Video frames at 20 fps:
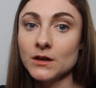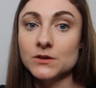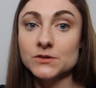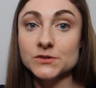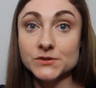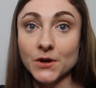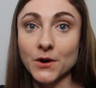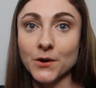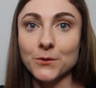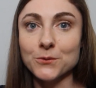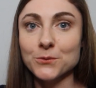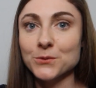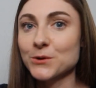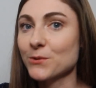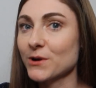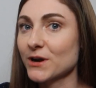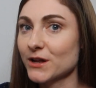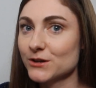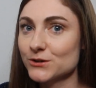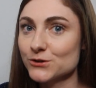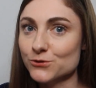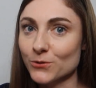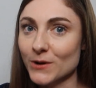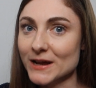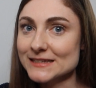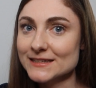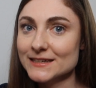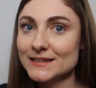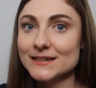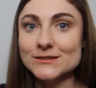So we want to
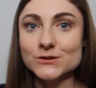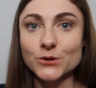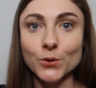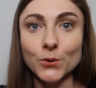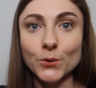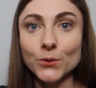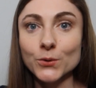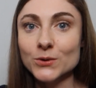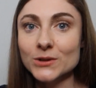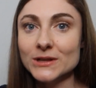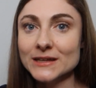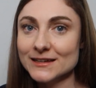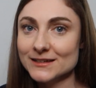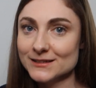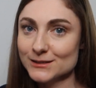address it as early